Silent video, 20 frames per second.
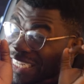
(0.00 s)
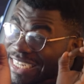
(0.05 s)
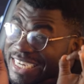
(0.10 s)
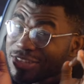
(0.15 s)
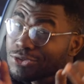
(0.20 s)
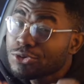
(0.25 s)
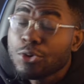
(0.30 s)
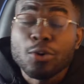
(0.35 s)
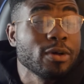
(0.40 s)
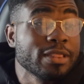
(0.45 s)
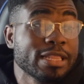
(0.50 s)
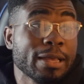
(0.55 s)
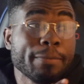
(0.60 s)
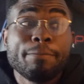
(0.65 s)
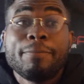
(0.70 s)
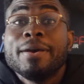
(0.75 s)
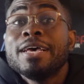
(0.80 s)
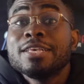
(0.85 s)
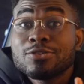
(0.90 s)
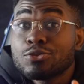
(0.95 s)
just called the
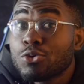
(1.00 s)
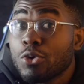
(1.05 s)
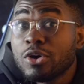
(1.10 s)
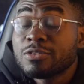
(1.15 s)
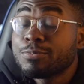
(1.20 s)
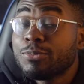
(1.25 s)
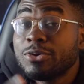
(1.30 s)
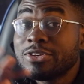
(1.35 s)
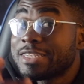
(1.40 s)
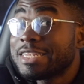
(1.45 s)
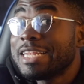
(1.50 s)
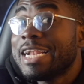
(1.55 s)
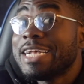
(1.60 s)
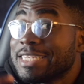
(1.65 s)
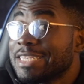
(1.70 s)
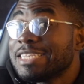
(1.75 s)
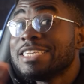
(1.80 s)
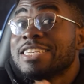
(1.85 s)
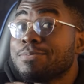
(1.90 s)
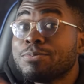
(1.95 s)
Best Gospel
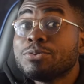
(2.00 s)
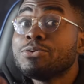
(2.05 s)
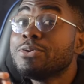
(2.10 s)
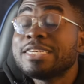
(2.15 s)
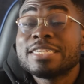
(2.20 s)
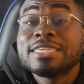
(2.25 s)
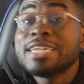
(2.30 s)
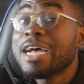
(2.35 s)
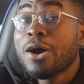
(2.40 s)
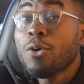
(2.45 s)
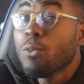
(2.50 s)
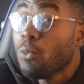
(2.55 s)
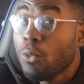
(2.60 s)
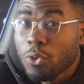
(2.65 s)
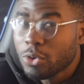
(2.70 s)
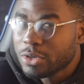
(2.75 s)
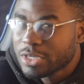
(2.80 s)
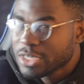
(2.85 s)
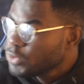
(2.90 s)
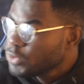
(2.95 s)
/ Inspirational Award.